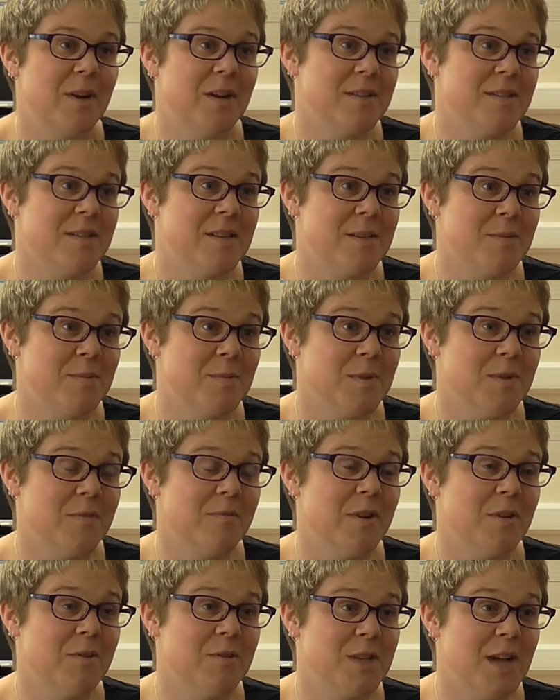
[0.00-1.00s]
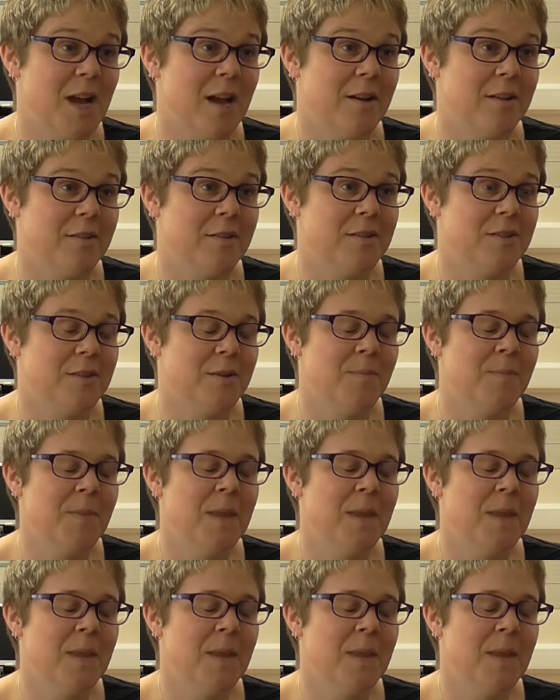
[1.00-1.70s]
practices was a real challenge.